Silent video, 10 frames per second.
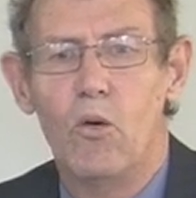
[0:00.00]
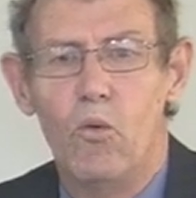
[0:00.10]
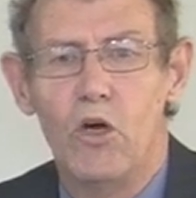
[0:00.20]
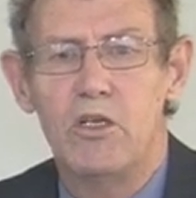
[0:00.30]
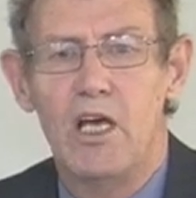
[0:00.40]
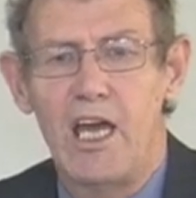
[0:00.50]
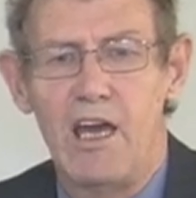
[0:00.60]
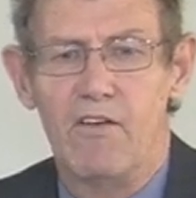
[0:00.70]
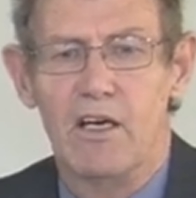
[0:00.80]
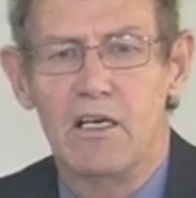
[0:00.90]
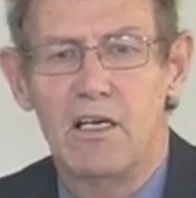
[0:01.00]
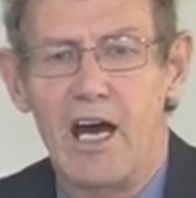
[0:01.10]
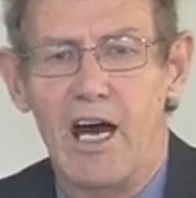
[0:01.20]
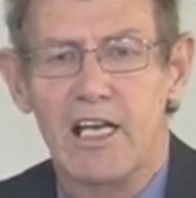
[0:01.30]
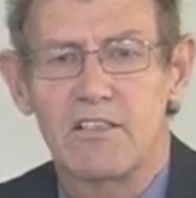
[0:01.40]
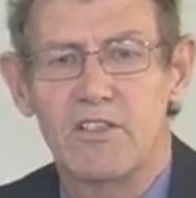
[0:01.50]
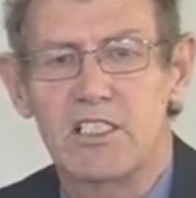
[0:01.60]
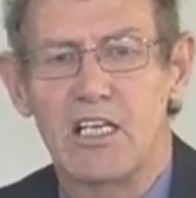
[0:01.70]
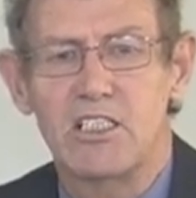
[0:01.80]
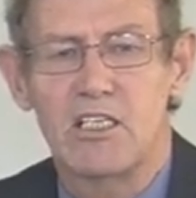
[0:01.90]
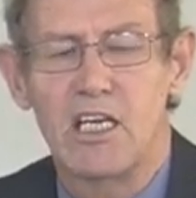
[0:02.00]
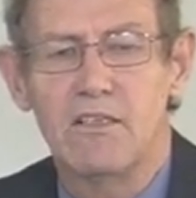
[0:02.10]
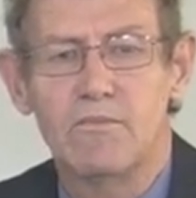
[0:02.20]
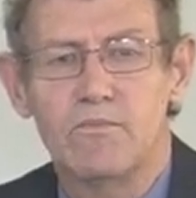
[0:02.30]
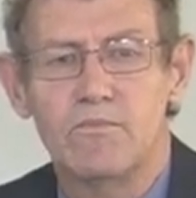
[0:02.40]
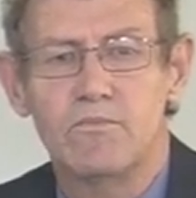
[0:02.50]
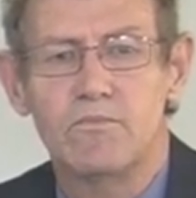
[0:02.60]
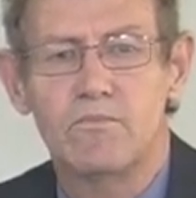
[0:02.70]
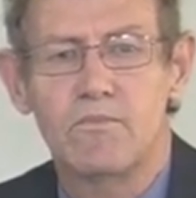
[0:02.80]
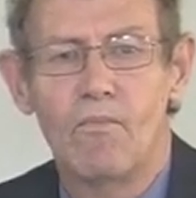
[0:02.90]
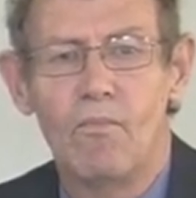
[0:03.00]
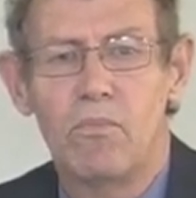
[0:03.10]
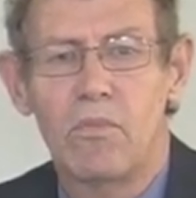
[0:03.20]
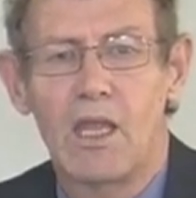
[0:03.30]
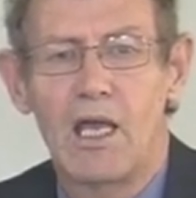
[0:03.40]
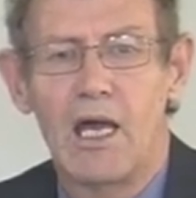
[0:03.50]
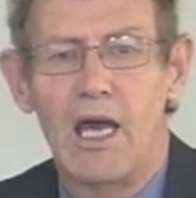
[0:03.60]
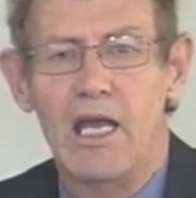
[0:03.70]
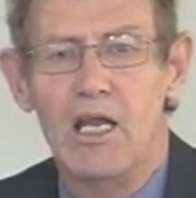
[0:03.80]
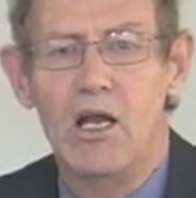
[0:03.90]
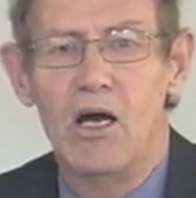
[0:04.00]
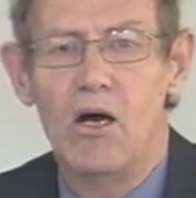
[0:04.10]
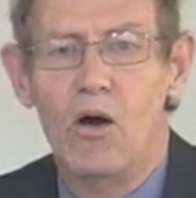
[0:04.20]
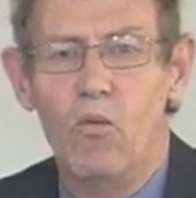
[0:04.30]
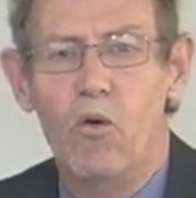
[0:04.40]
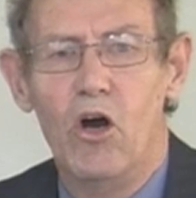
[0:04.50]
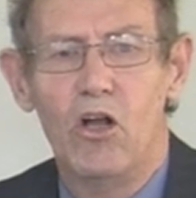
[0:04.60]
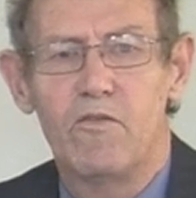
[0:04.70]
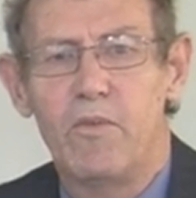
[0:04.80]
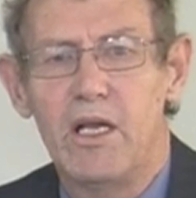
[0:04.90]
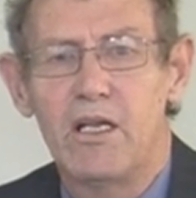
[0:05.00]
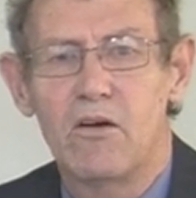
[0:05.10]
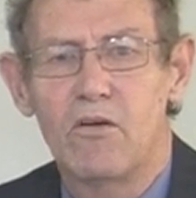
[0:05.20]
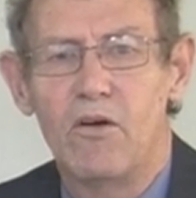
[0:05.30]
would ever ask for such a thing. And in a world of political